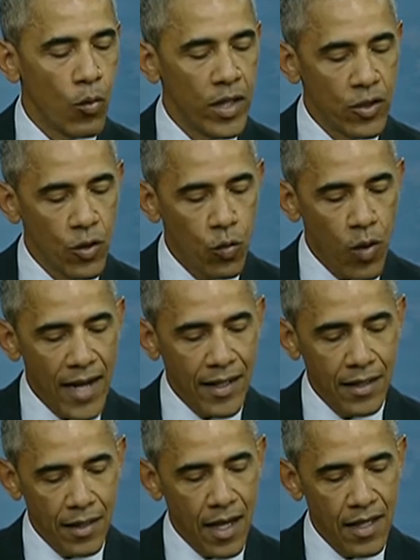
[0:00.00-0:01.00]
we do
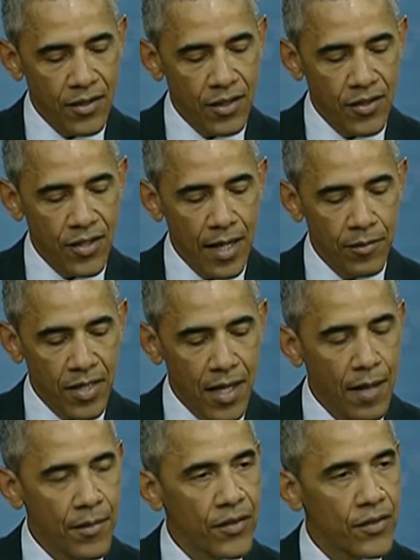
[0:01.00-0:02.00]
recognize at the same
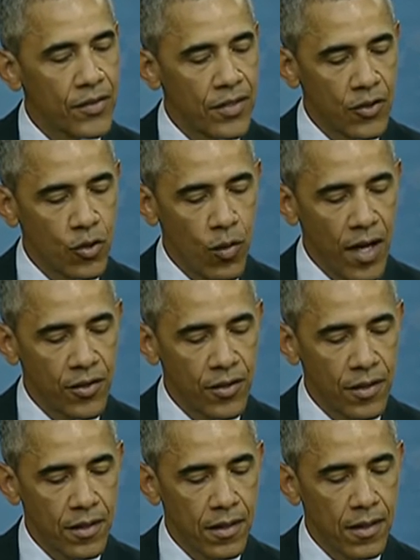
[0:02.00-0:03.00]
time that the
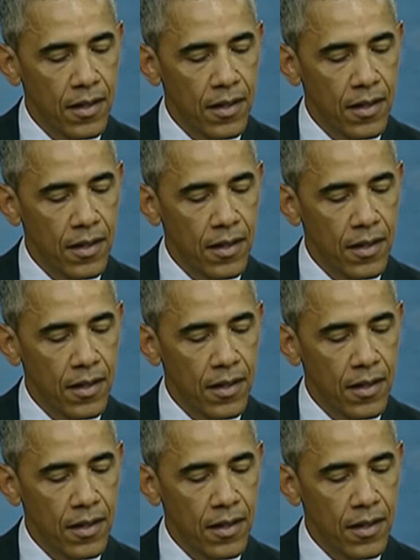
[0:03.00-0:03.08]
situation